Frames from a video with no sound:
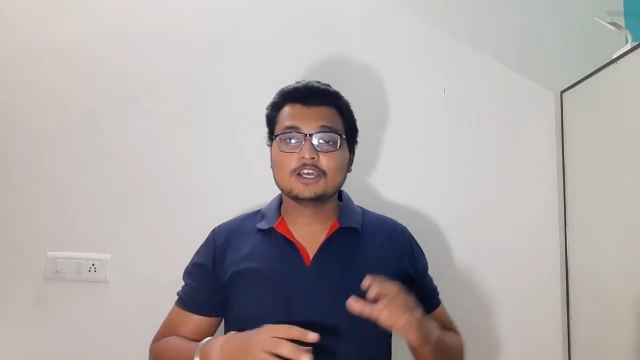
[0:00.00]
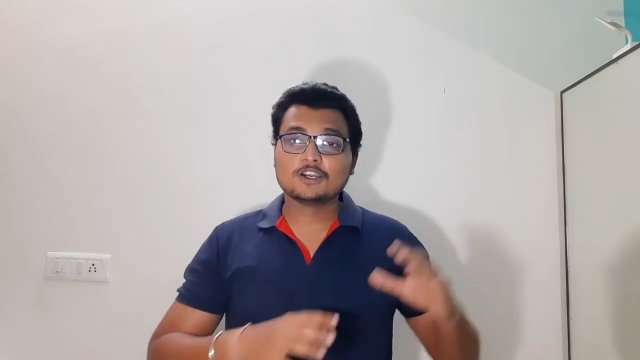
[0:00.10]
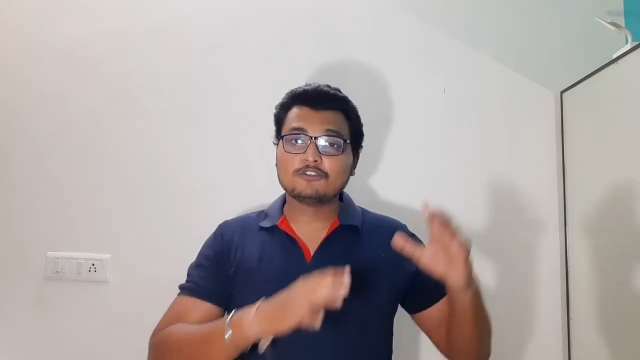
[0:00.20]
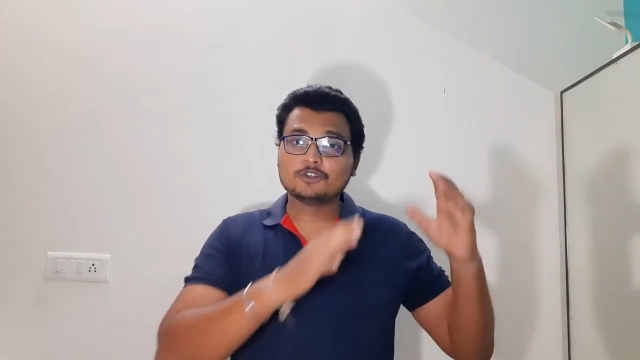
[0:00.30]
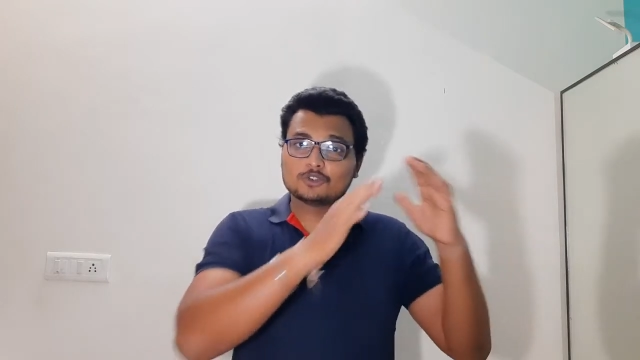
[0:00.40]

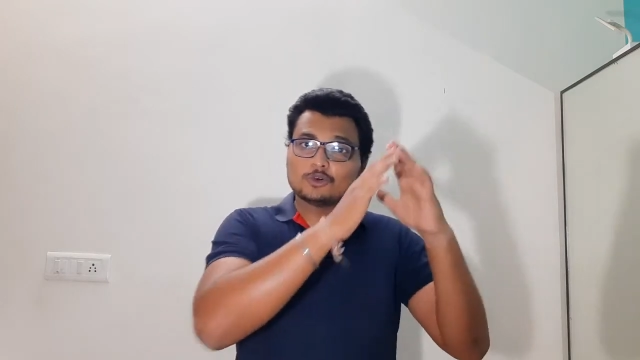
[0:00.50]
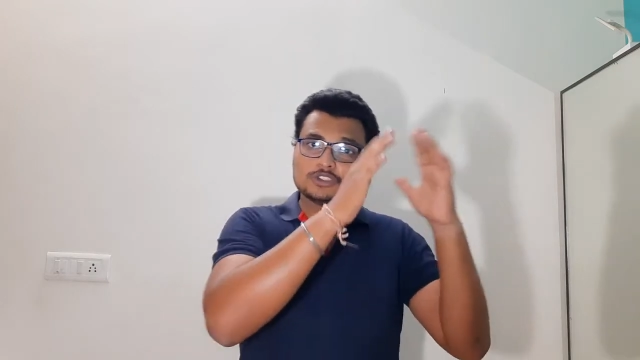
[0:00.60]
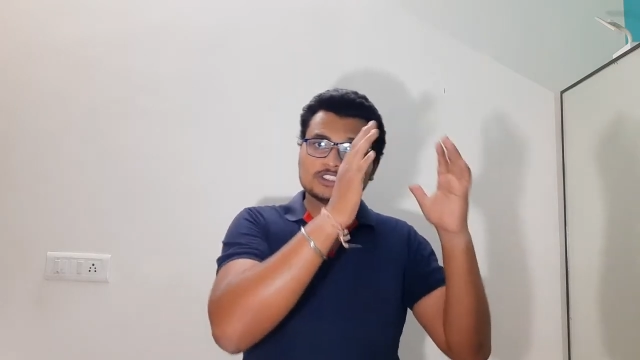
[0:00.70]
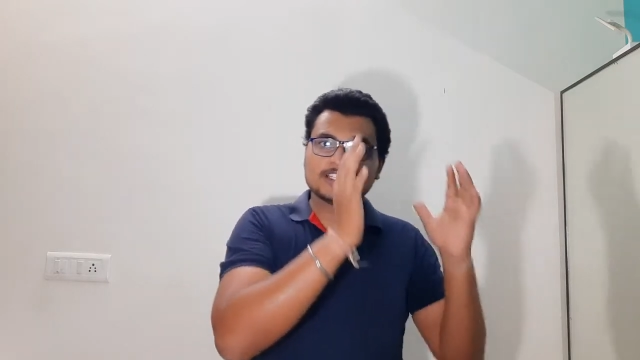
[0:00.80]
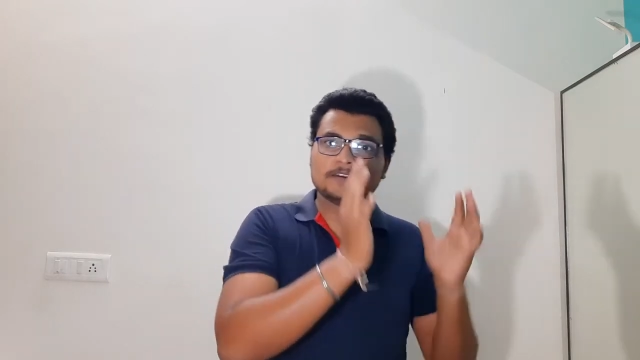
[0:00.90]
Now for
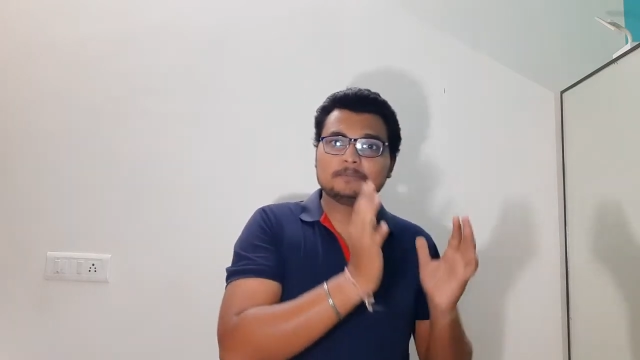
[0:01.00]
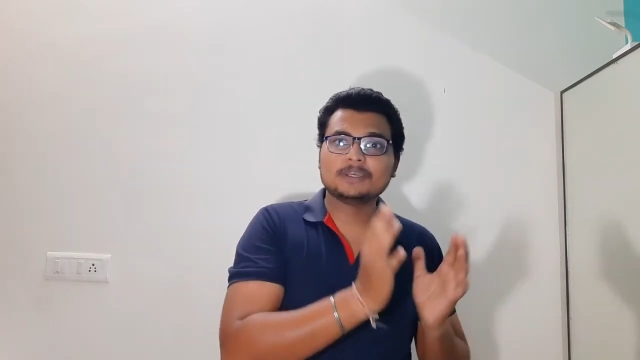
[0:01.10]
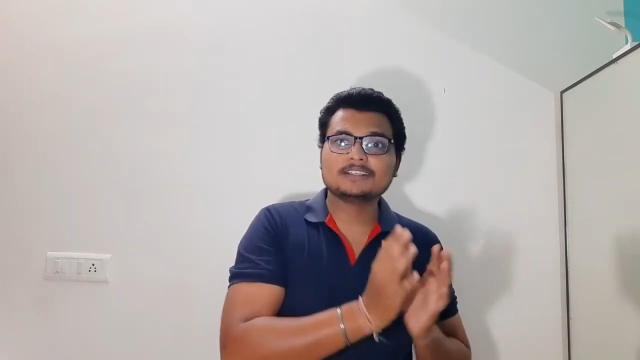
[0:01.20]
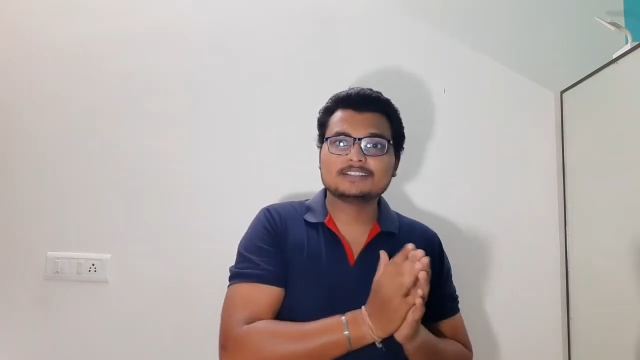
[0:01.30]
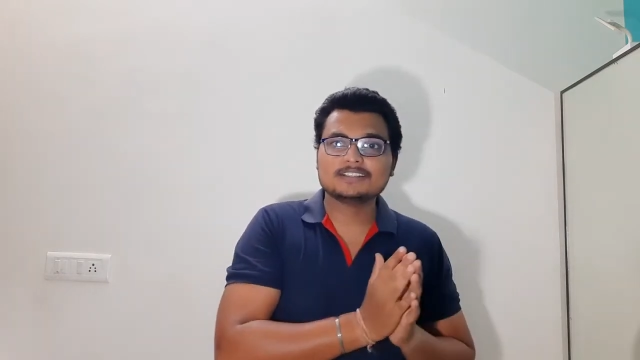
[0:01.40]
those 10
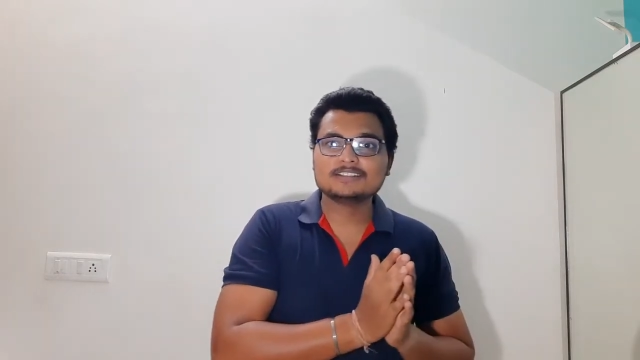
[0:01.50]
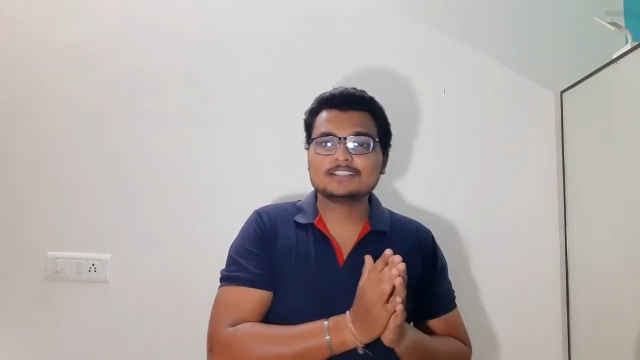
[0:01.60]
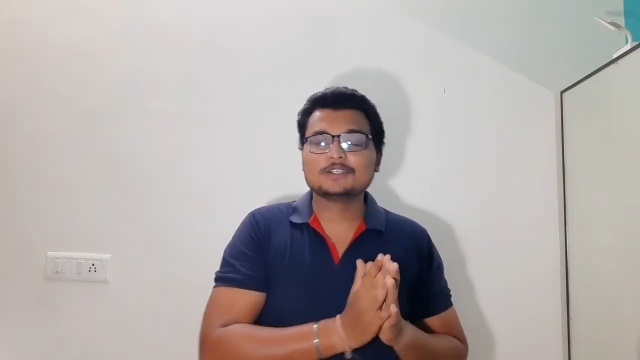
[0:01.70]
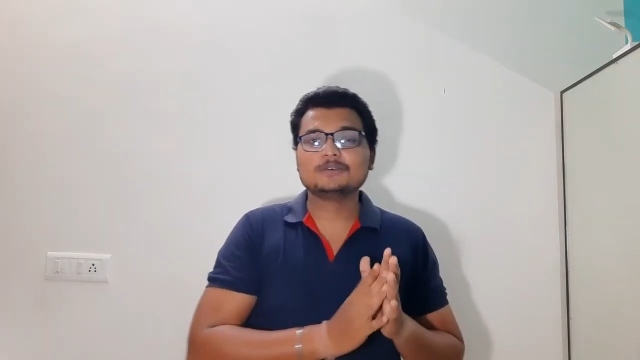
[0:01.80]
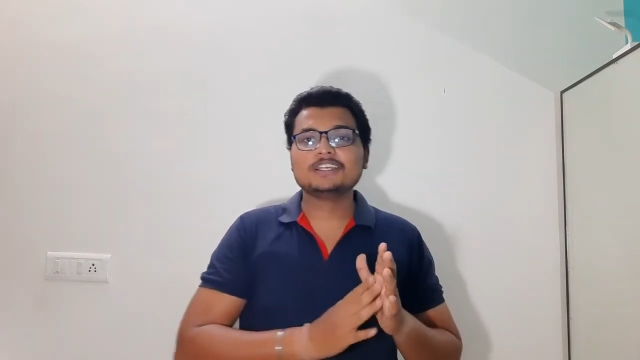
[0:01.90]
pages,
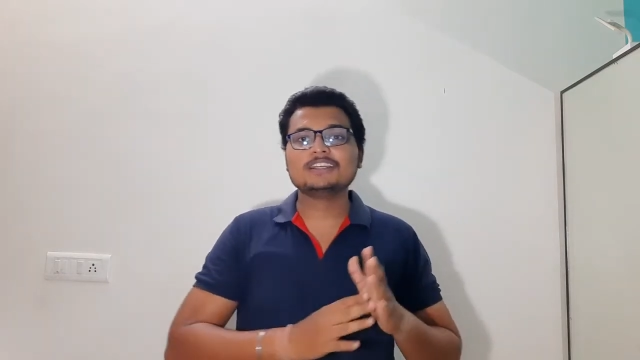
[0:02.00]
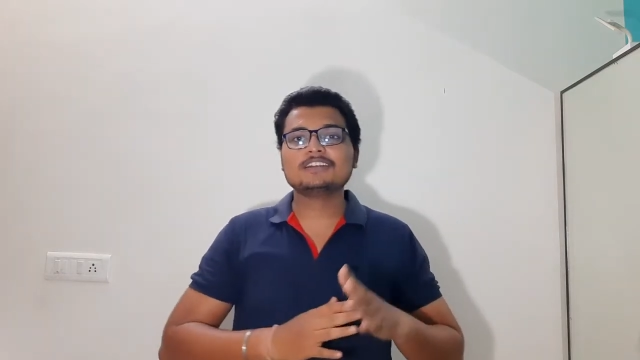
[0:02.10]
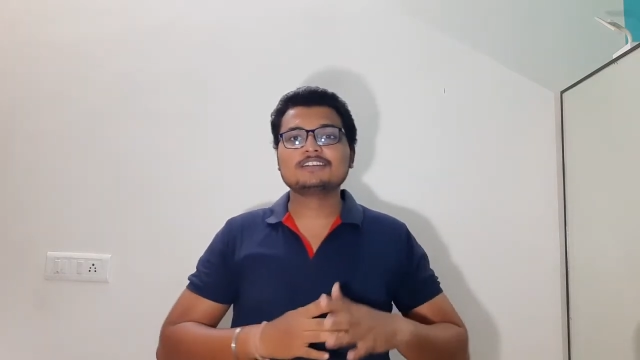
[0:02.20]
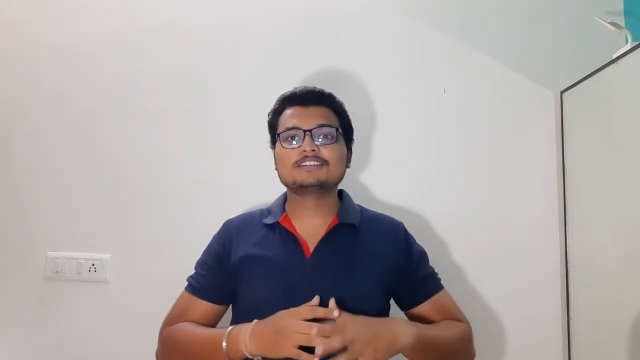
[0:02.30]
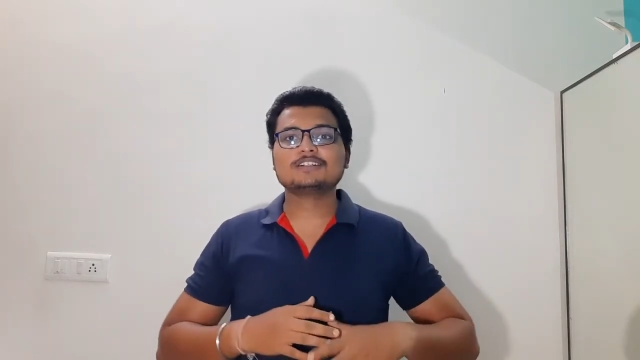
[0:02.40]
you need
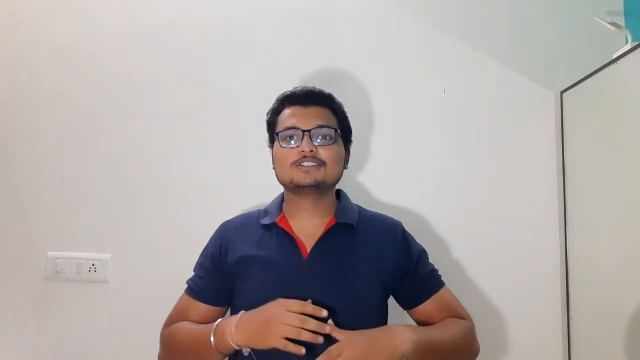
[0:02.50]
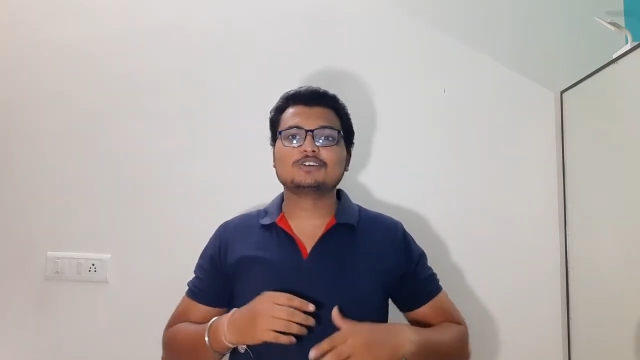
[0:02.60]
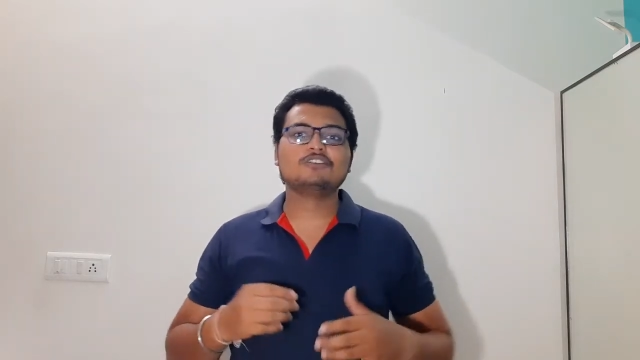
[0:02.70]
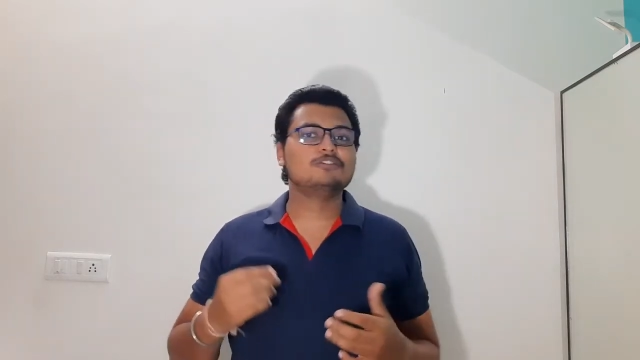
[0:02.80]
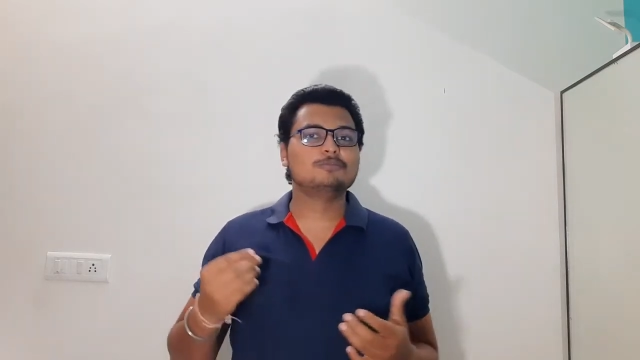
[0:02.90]
a research
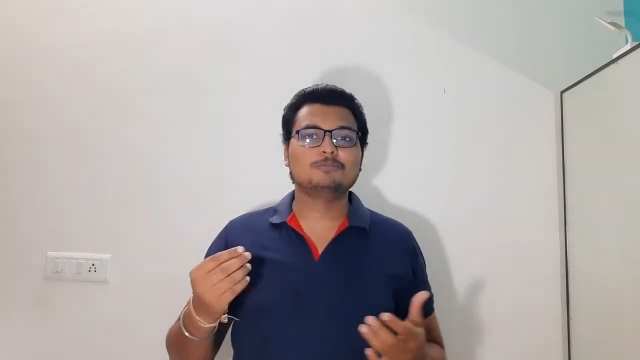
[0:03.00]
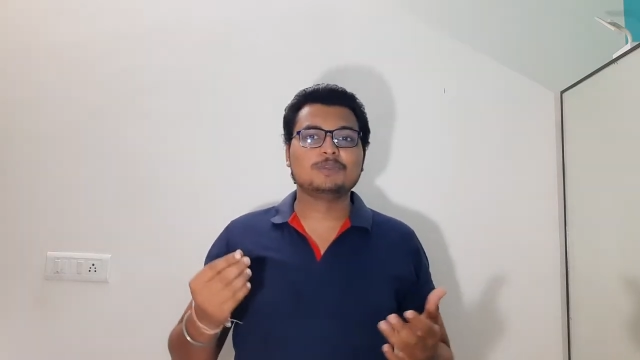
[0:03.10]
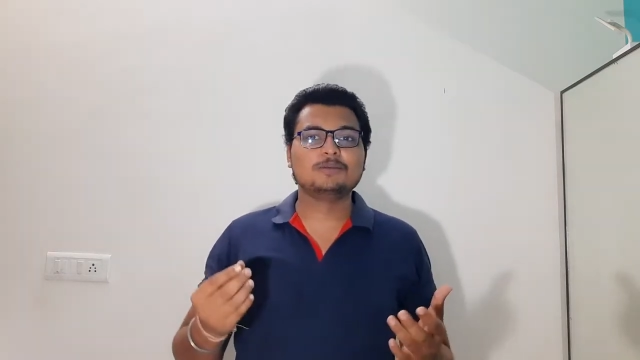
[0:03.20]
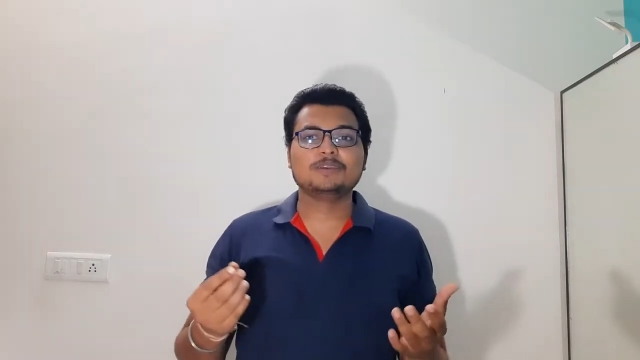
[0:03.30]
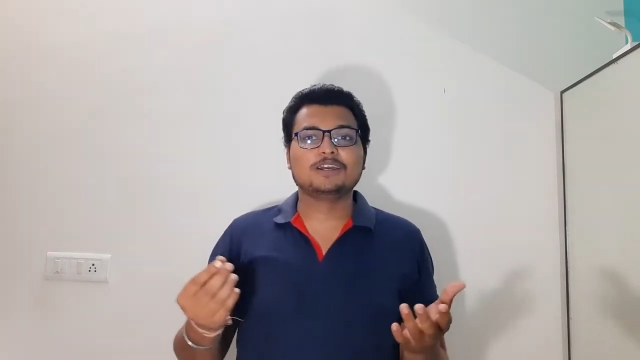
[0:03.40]
of
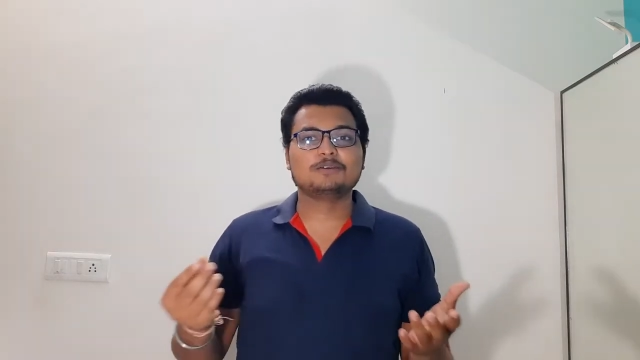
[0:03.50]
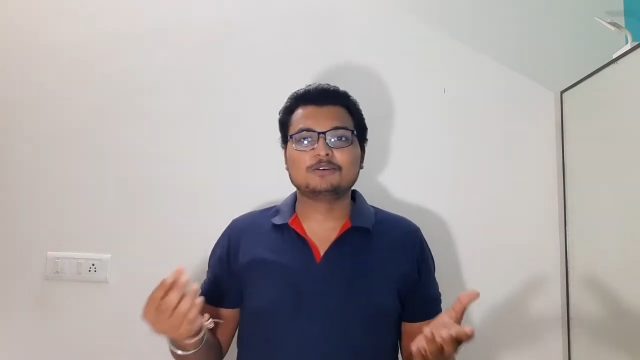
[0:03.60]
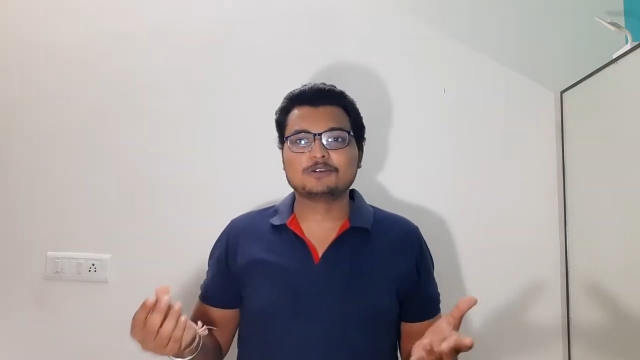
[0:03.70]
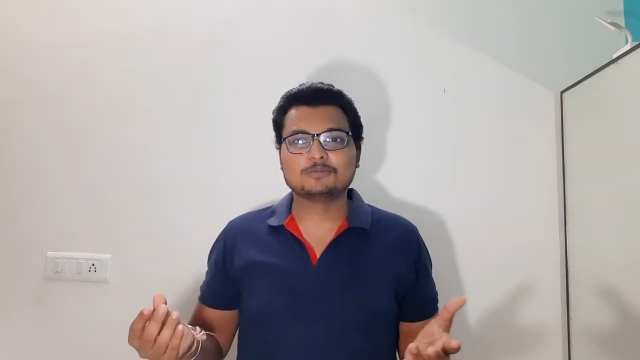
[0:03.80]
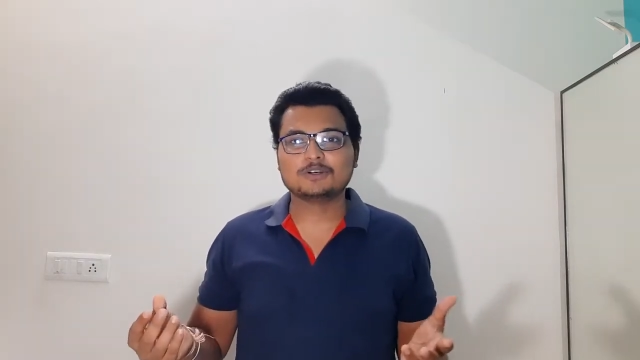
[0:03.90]
maybe a
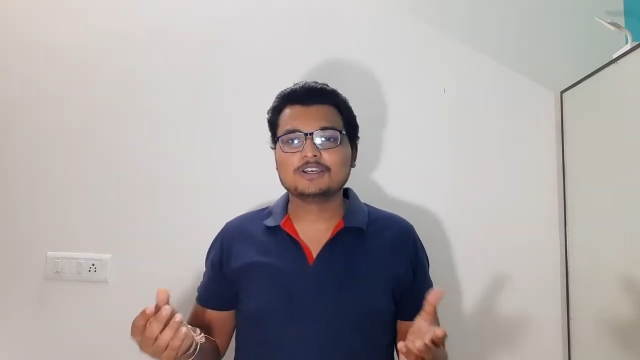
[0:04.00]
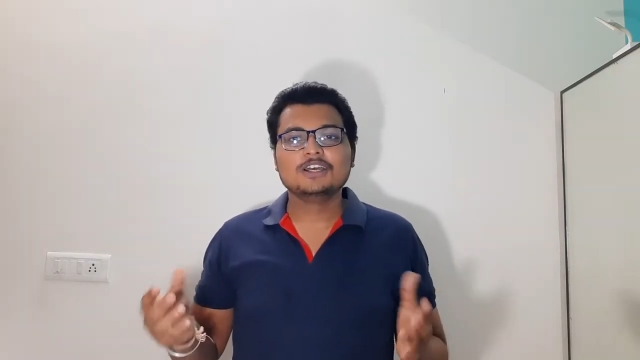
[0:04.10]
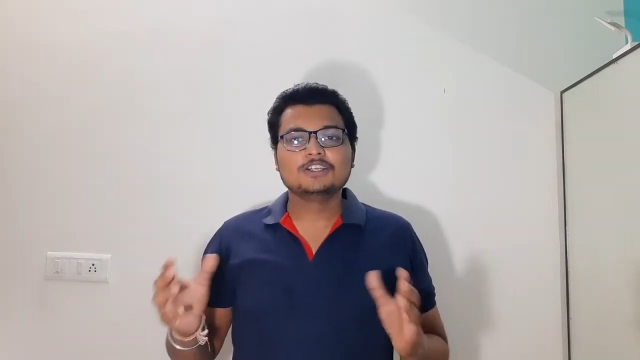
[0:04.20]
notebook.